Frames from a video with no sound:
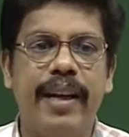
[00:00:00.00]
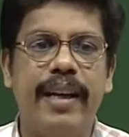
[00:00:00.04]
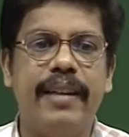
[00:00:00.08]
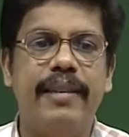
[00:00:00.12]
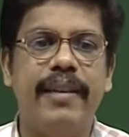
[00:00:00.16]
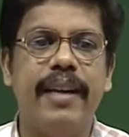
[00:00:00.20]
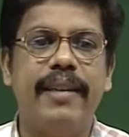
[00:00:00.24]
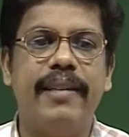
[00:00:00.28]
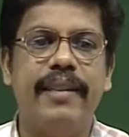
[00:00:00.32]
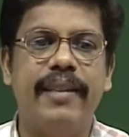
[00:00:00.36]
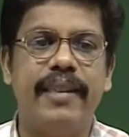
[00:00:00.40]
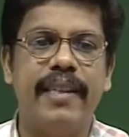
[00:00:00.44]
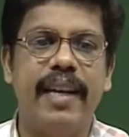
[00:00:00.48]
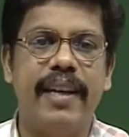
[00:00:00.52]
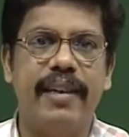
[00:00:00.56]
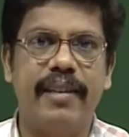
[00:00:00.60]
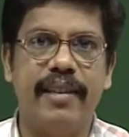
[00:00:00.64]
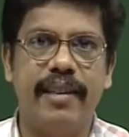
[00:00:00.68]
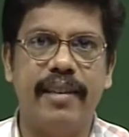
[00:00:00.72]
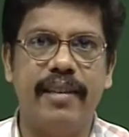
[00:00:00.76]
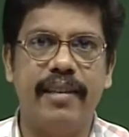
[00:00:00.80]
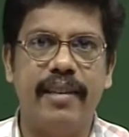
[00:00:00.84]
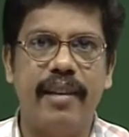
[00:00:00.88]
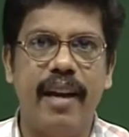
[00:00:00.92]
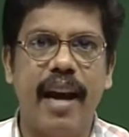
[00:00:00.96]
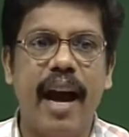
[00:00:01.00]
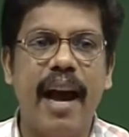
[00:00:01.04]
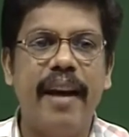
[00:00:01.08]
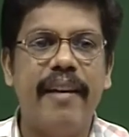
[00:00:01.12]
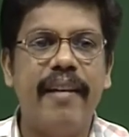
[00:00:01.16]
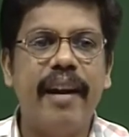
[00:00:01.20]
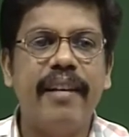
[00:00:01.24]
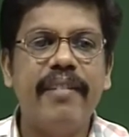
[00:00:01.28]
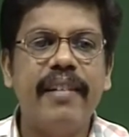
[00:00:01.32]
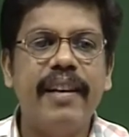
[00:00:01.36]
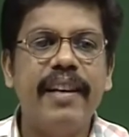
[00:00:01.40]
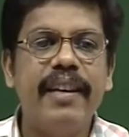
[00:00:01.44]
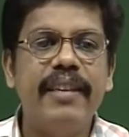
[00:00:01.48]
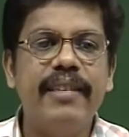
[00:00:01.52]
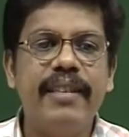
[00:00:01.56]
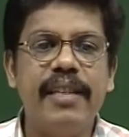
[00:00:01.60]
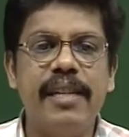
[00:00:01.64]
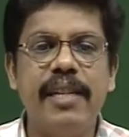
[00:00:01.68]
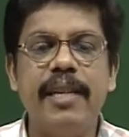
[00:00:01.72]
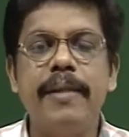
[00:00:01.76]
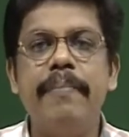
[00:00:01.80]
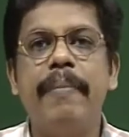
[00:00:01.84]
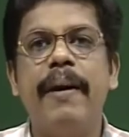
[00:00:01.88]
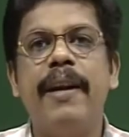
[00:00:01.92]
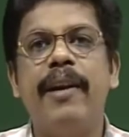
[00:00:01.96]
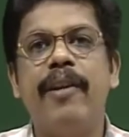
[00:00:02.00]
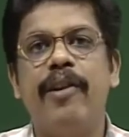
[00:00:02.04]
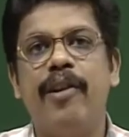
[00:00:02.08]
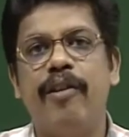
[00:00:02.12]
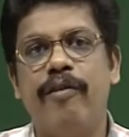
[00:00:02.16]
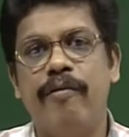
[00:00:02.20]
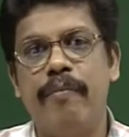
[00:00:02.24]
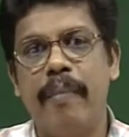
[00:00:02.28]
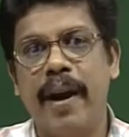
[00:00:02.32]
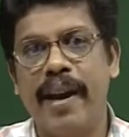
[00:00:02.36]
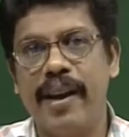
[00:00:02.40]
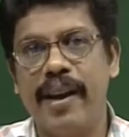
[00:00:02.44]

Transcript: is at the center and nothing is independent of my